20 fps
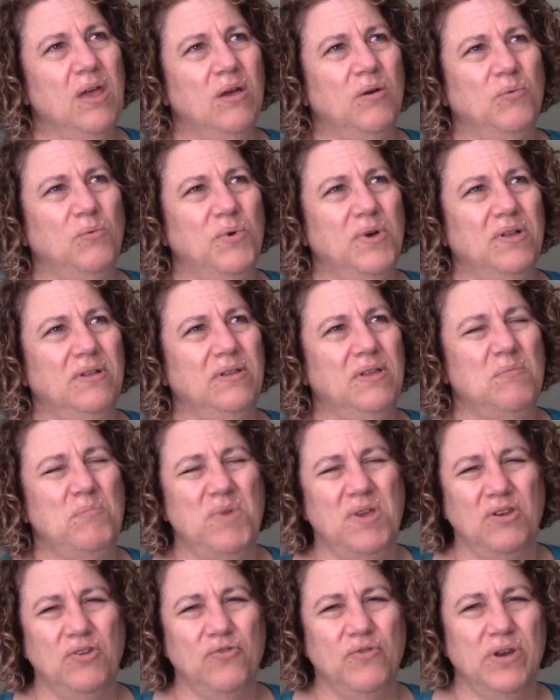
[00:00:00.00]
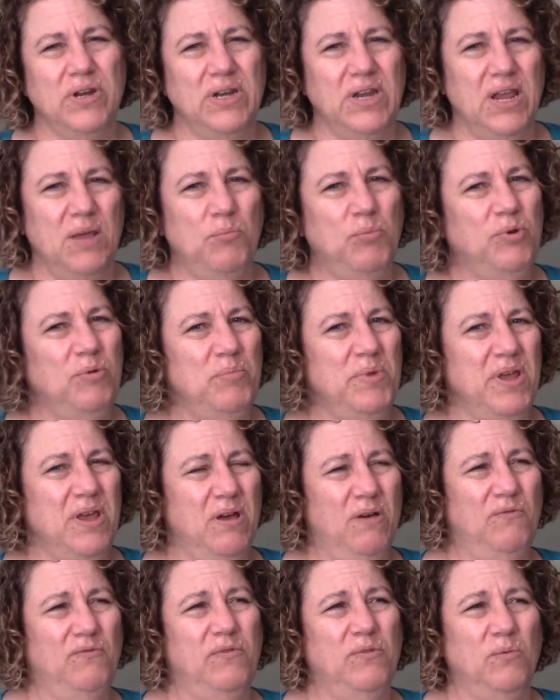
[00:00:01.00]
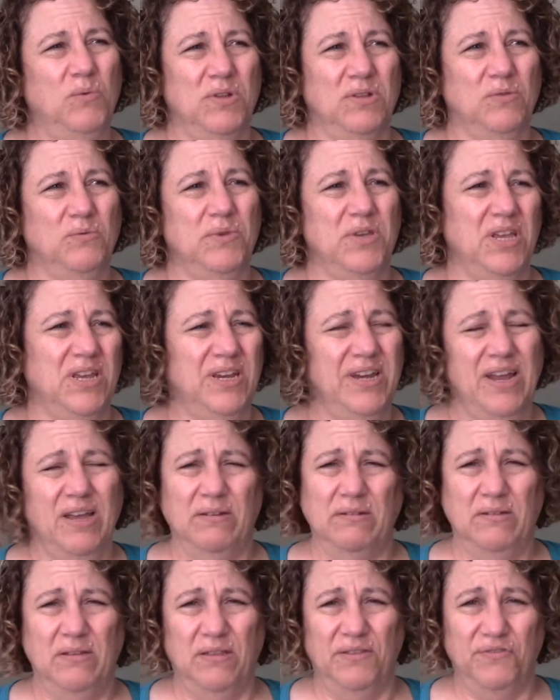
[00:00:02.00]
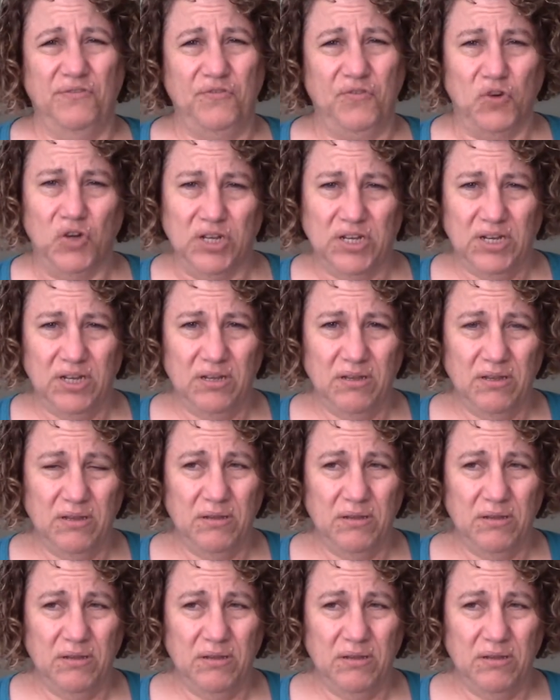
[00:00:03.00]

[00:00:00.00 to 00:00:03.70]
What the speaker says: well, a measuring tape would be helpful once we get down to the foot,